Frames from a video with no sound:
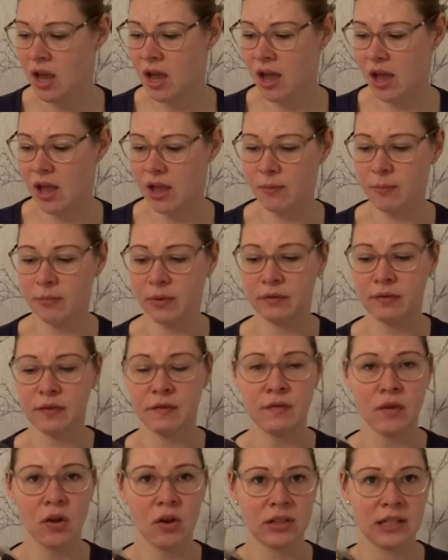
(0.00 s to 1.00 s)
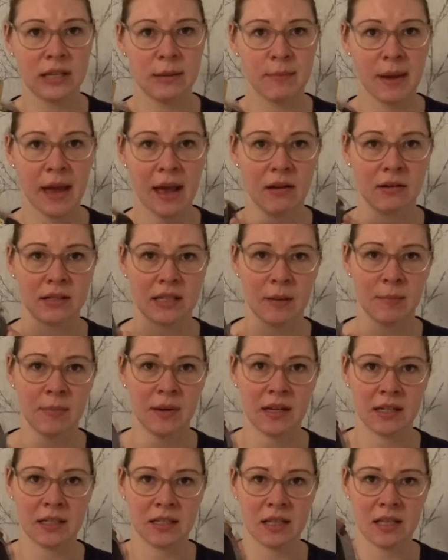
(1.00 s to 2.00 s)
um, but for fourteen pounds I
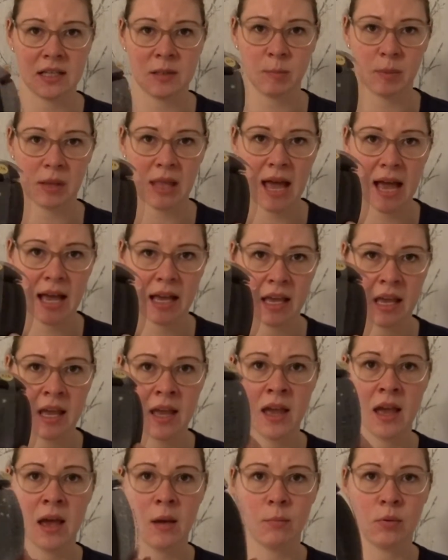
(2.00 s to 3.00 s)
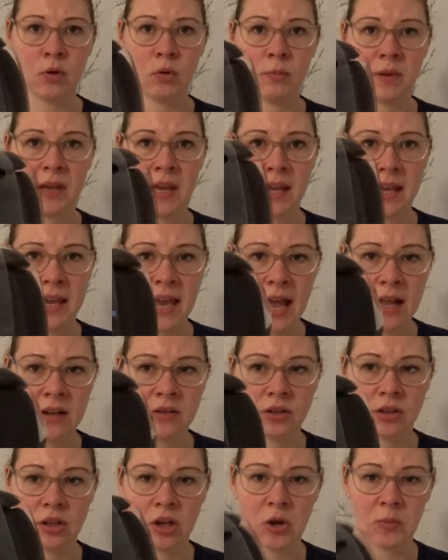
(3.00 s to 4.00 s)
picked this black pumpkin
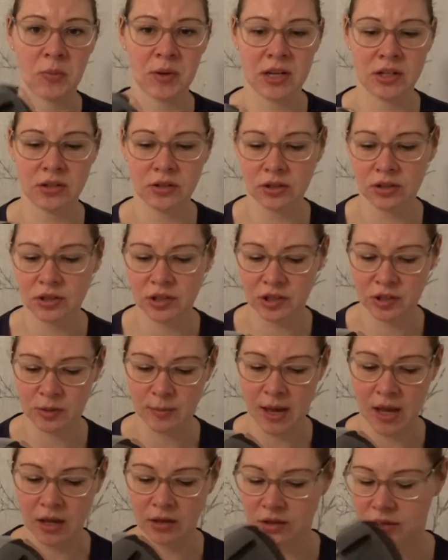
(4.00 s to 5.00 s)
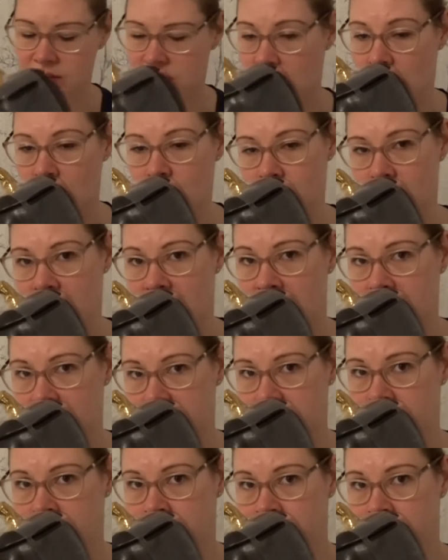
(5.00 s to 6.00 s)
candle up. It does smell so
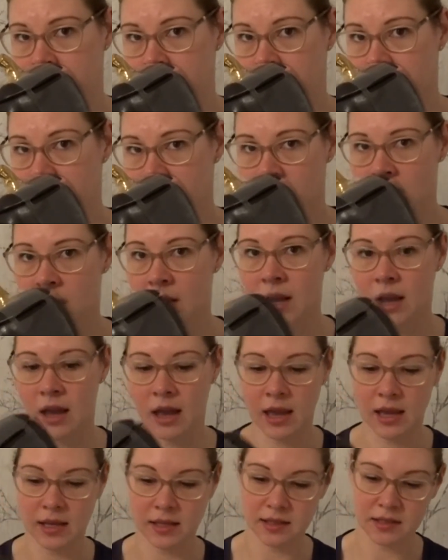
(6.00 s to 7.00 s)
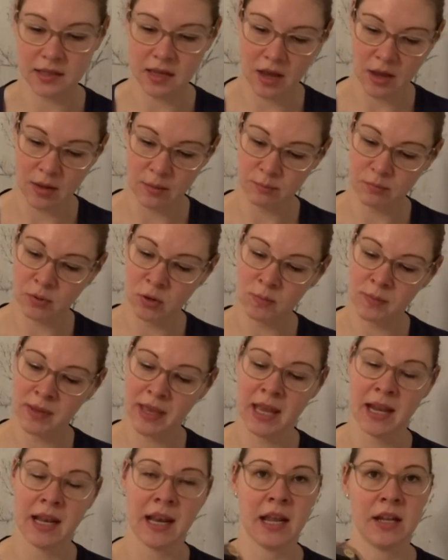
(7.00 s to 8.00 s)
nice. It's um,
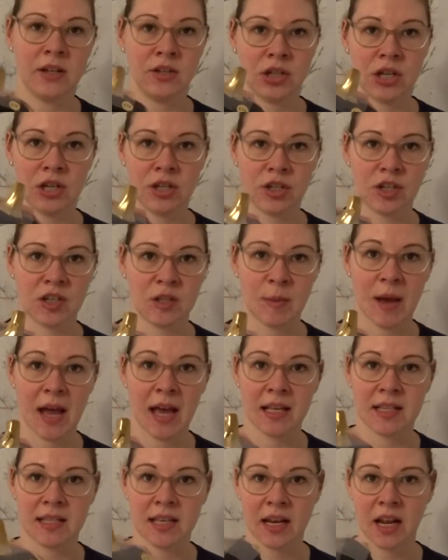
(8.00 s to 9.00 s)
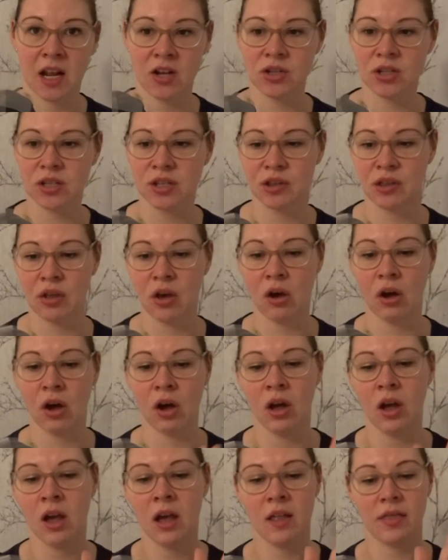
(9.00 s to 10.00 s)
pumpkin and ginger spice, and I just thought
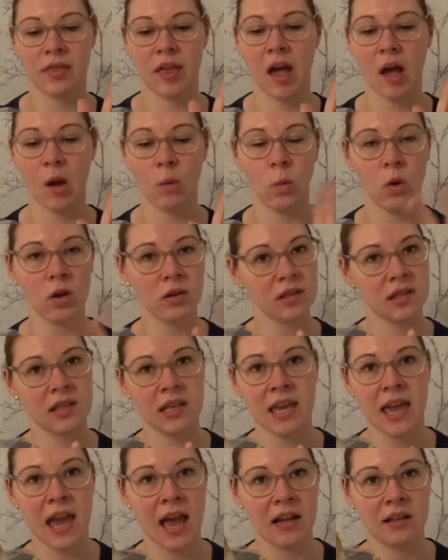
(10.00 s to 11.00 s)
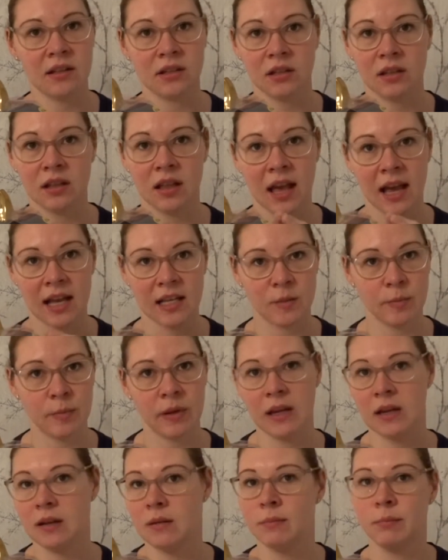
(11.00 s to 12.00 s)
that once the candle has
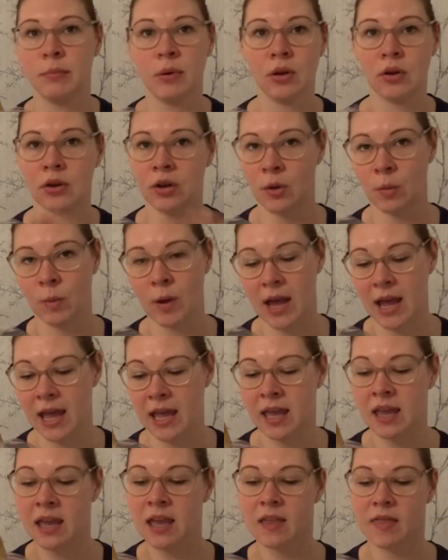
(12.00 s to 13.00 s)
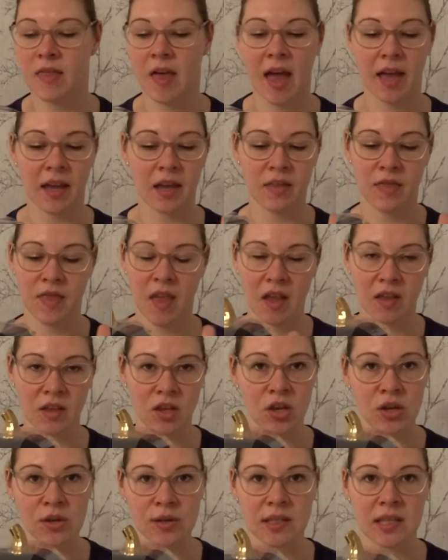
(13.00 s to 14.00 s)
been burnt away that I can then
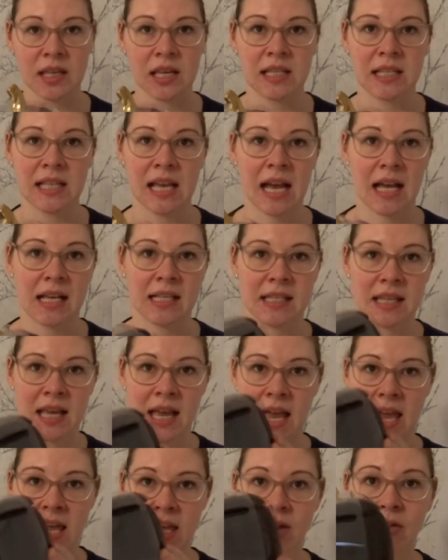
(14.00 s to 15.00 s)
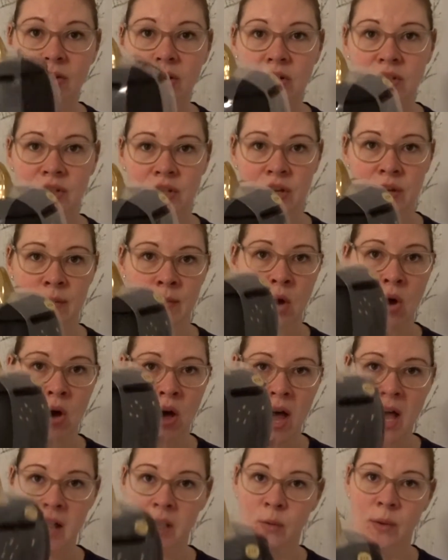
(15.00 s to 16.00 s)
use this as a autumn or
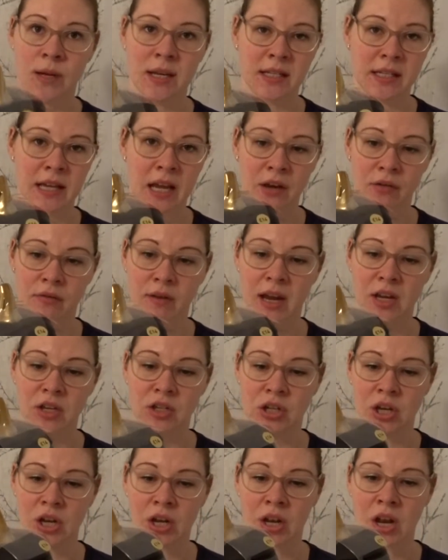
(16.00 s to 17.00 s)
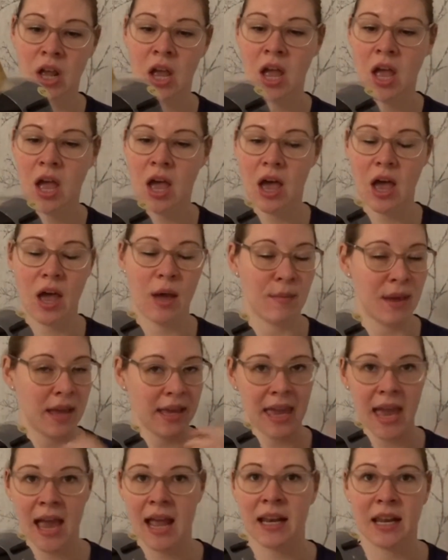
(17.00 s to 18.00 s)
Halloween decoration um,
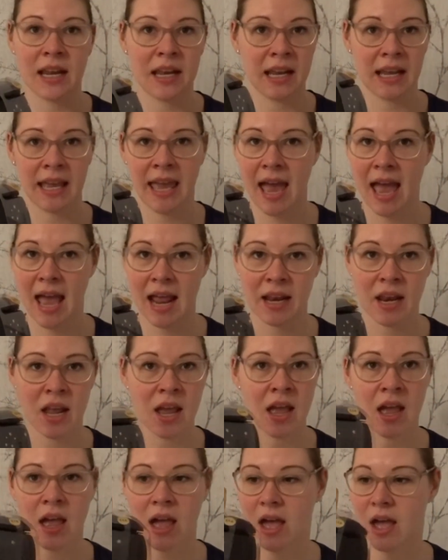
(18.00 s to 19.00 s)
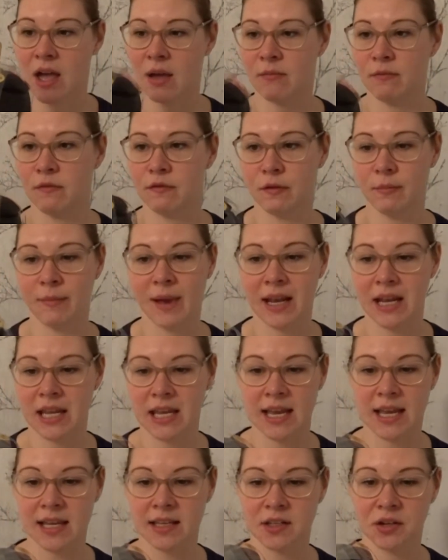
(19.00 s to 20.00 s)
again and again um, for many
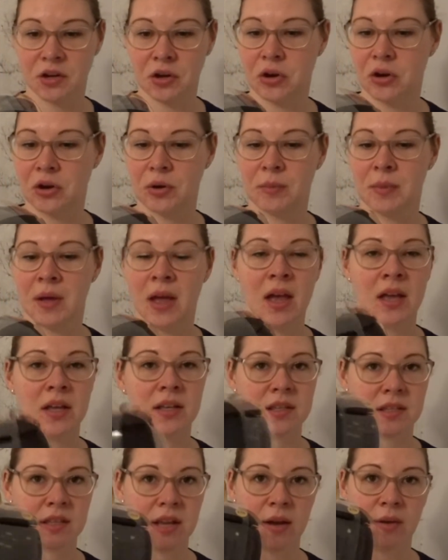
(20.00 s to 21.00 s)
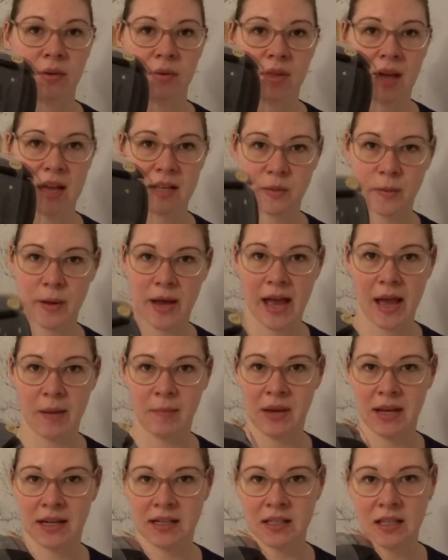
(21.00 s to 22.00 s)
years to come. So that's why I
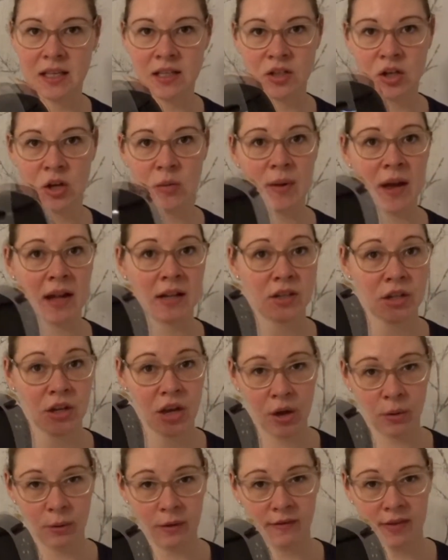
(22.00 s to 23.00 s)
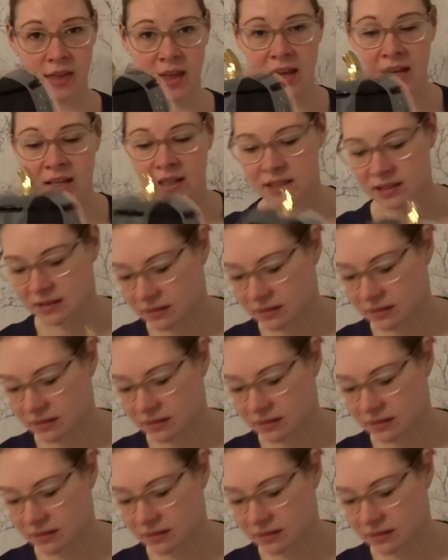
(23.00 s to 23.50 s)
picked this up, and to go with this